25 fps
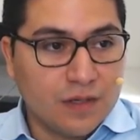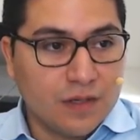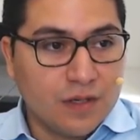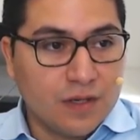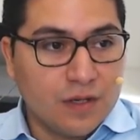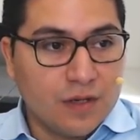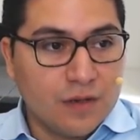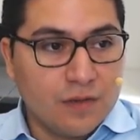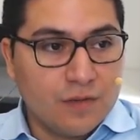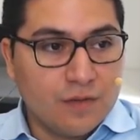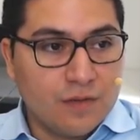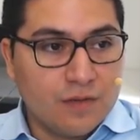
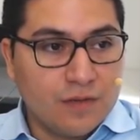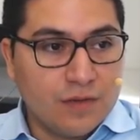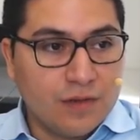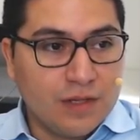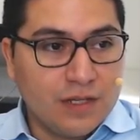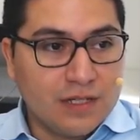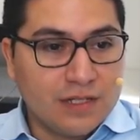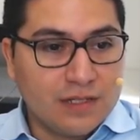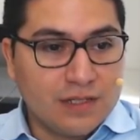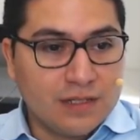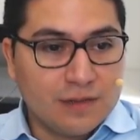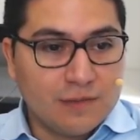For
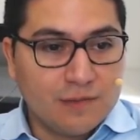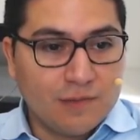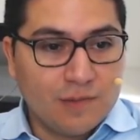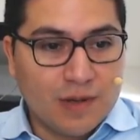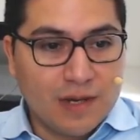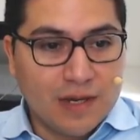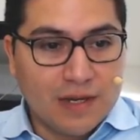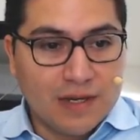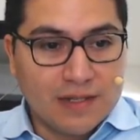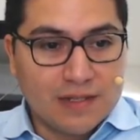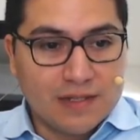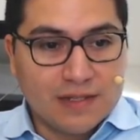this by
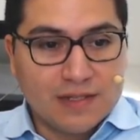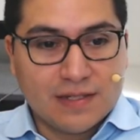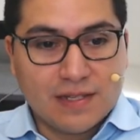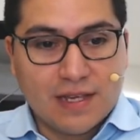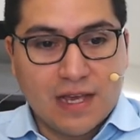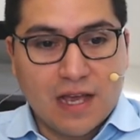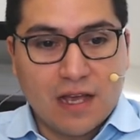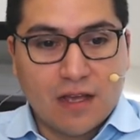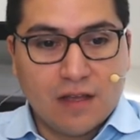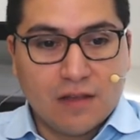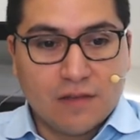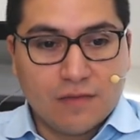
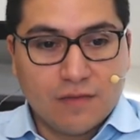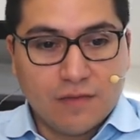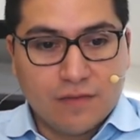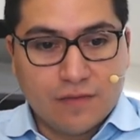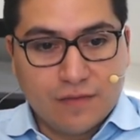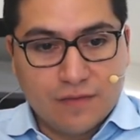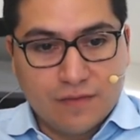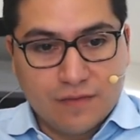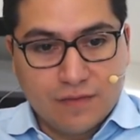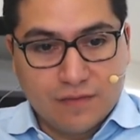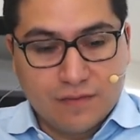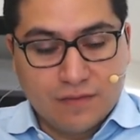itself,
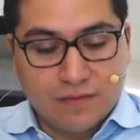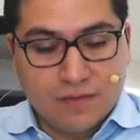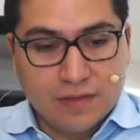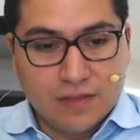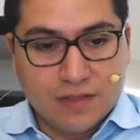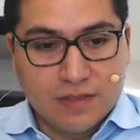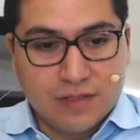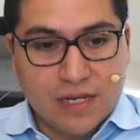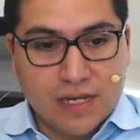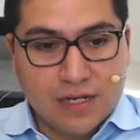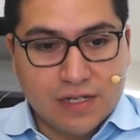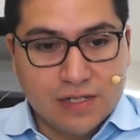
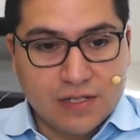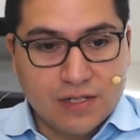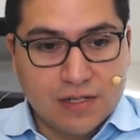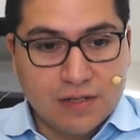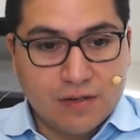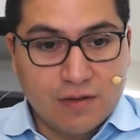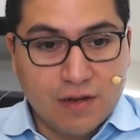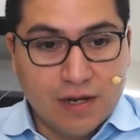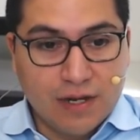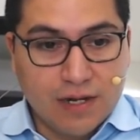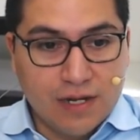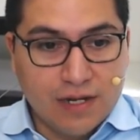it's actually
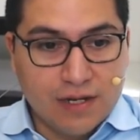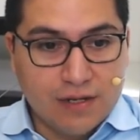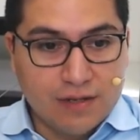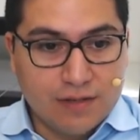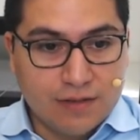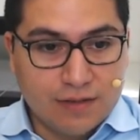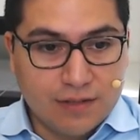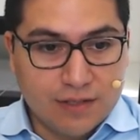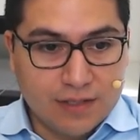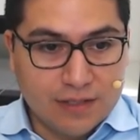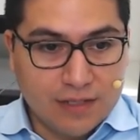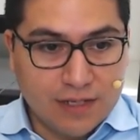quite
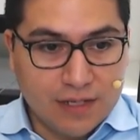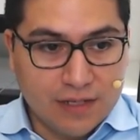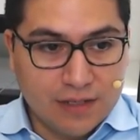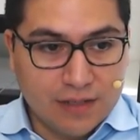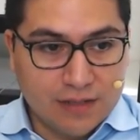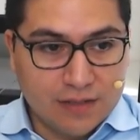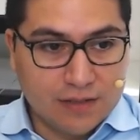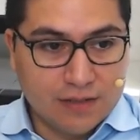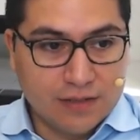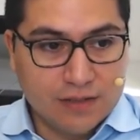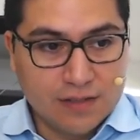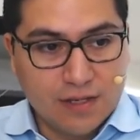interesting
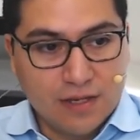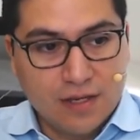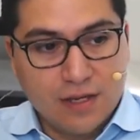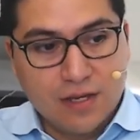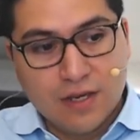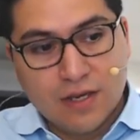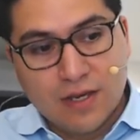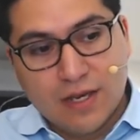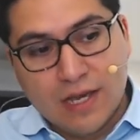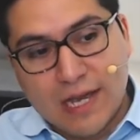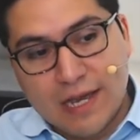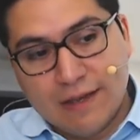because
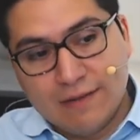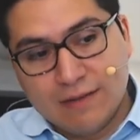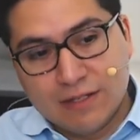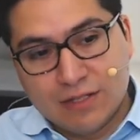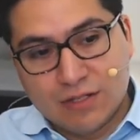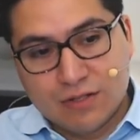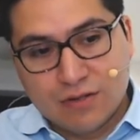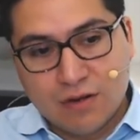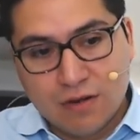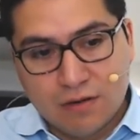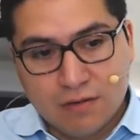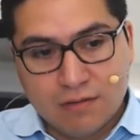it has a
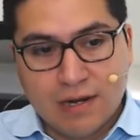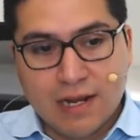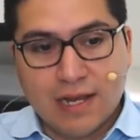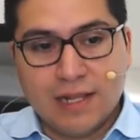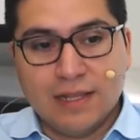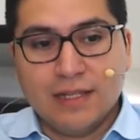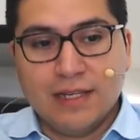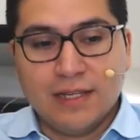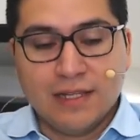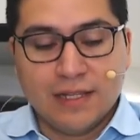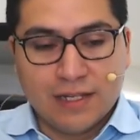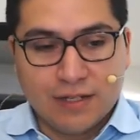strong
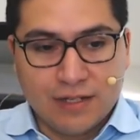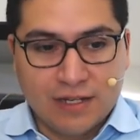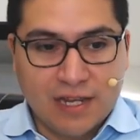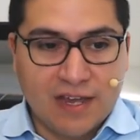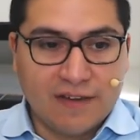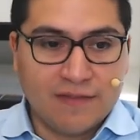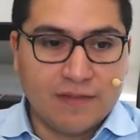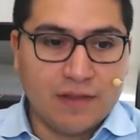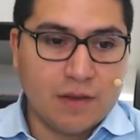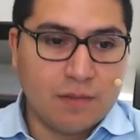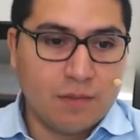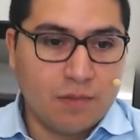rally and then you have
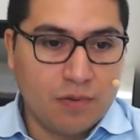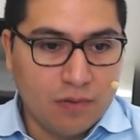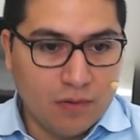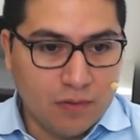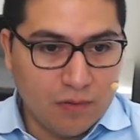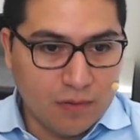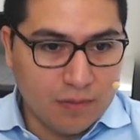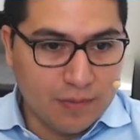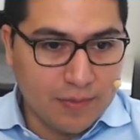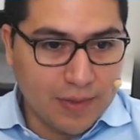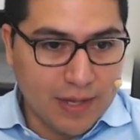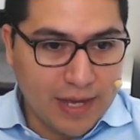that
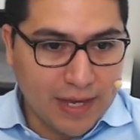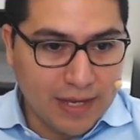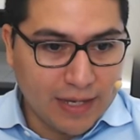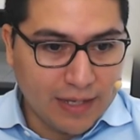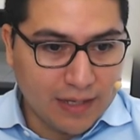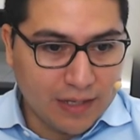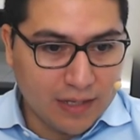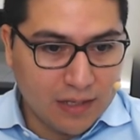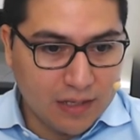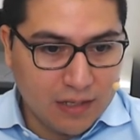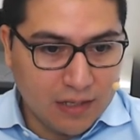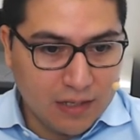pullback,
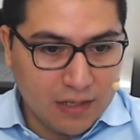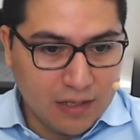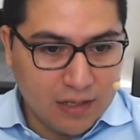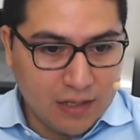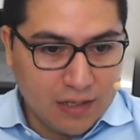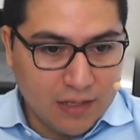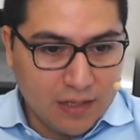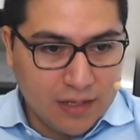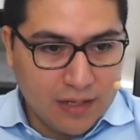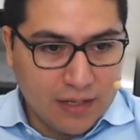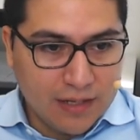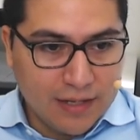
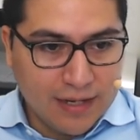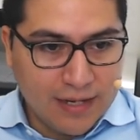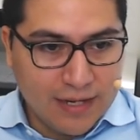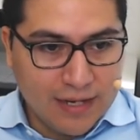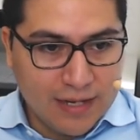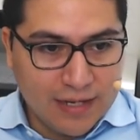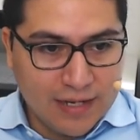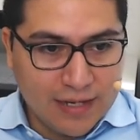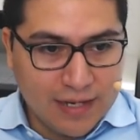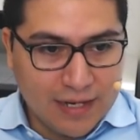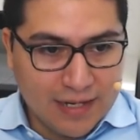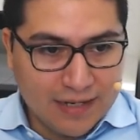
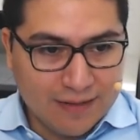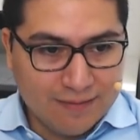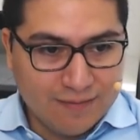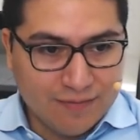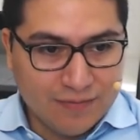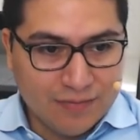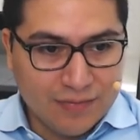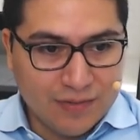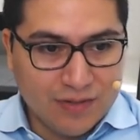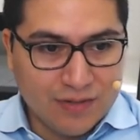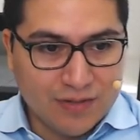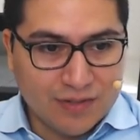and
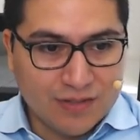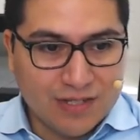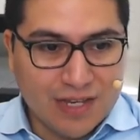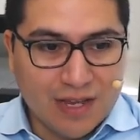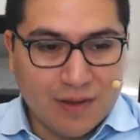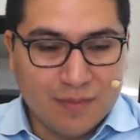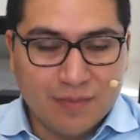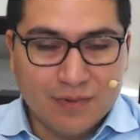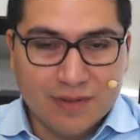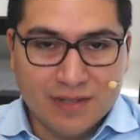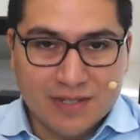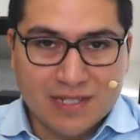it's
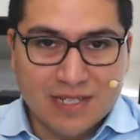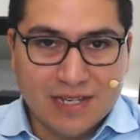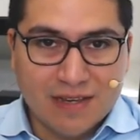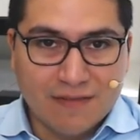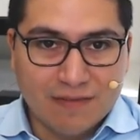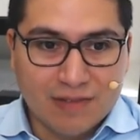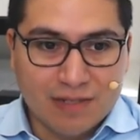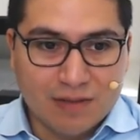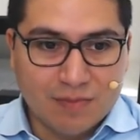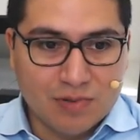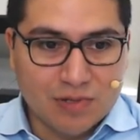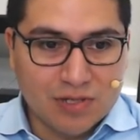up with
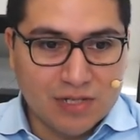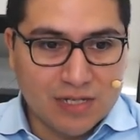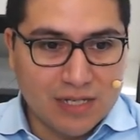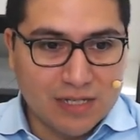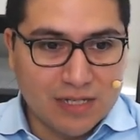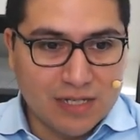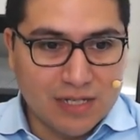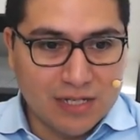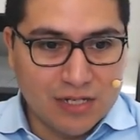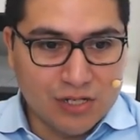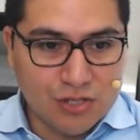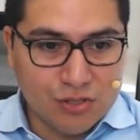70%
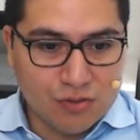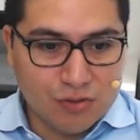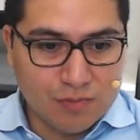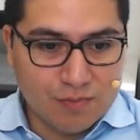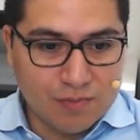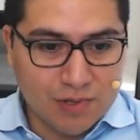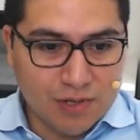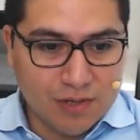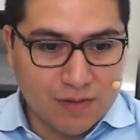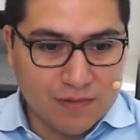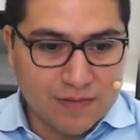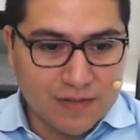in a short
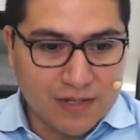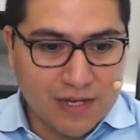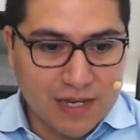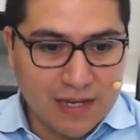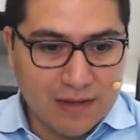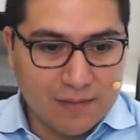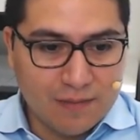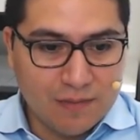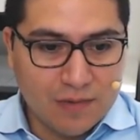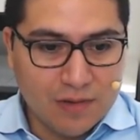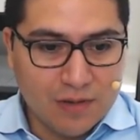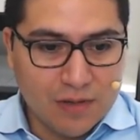period of
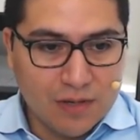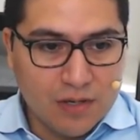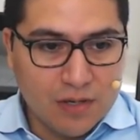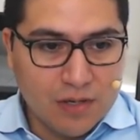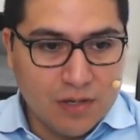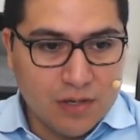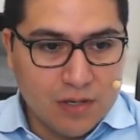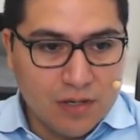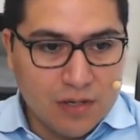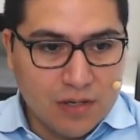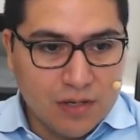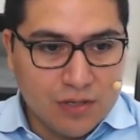time,
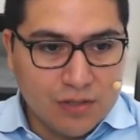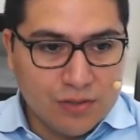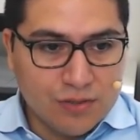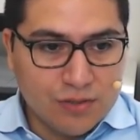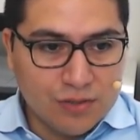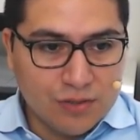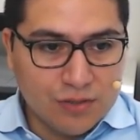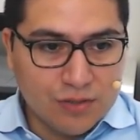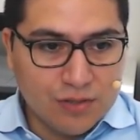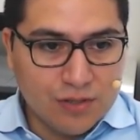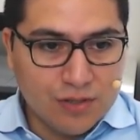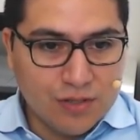so
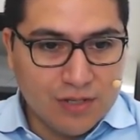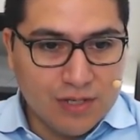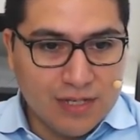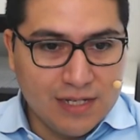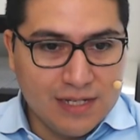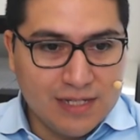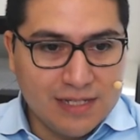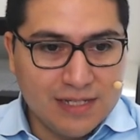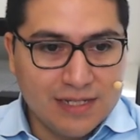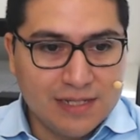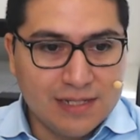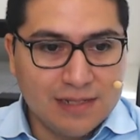it could
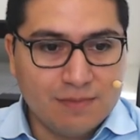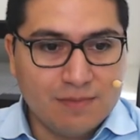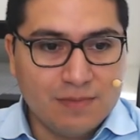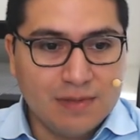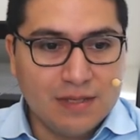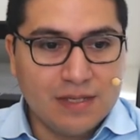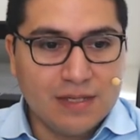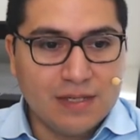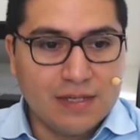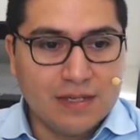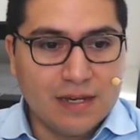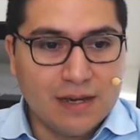easily
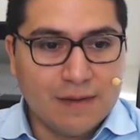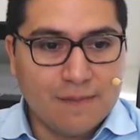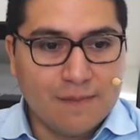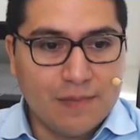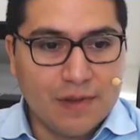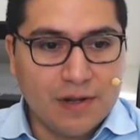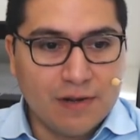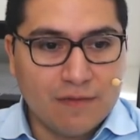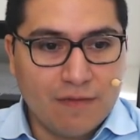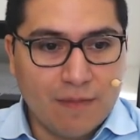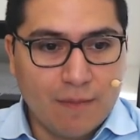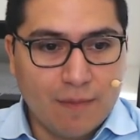be a bit
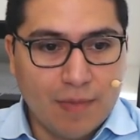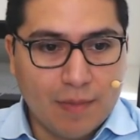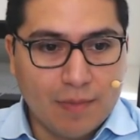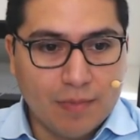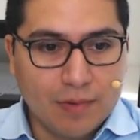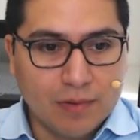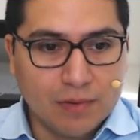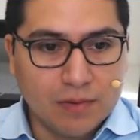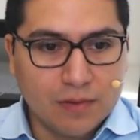of a bubble.